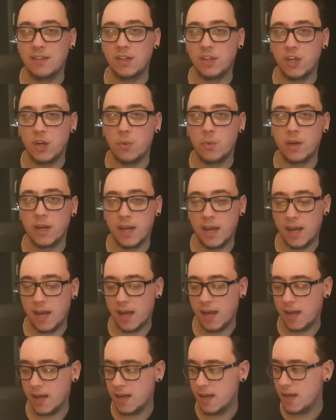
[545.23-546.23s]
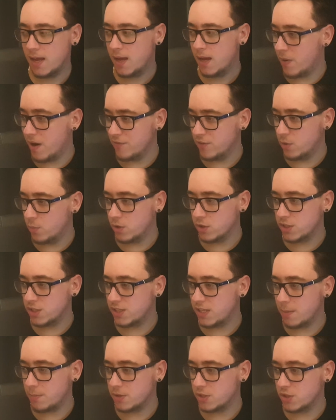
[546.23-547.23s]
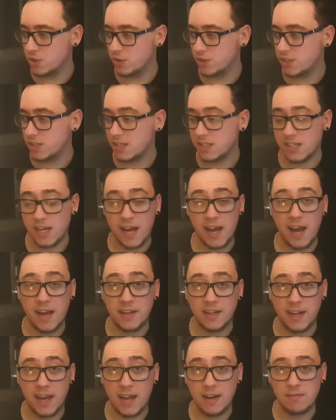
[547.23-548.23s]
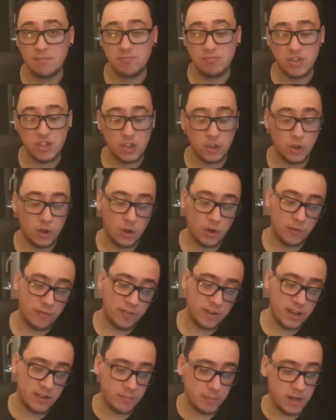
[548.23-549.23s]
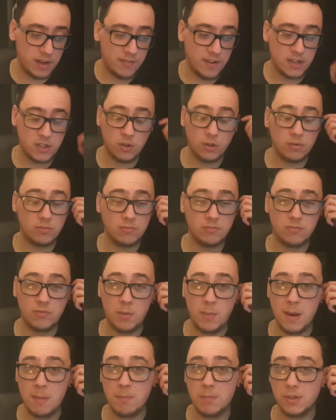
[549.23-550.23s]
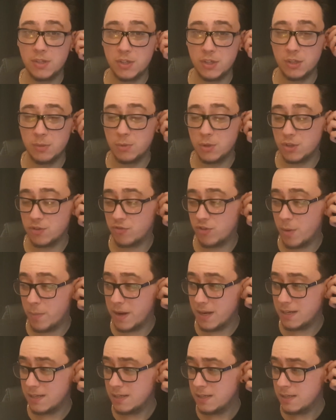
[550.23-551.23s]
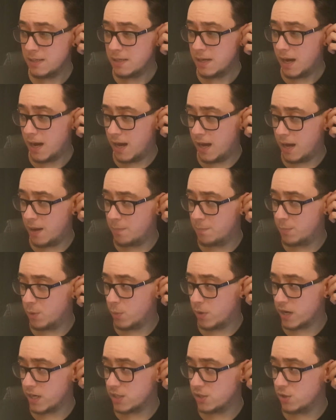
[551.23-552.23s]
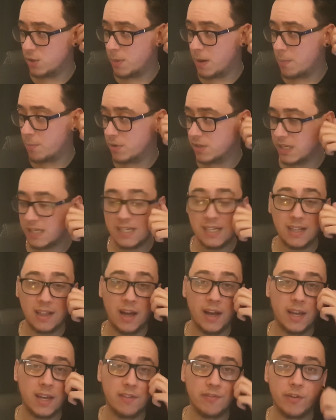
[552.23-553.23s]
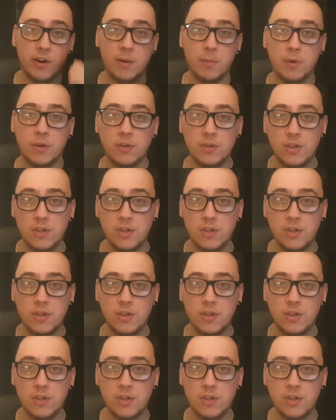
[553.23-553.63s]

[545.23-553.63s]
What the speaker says: in the UK. Now, I've not watched this episode since it aired again, so forgive me if I don't remember too much from it. But what I do remember is I didn't like it very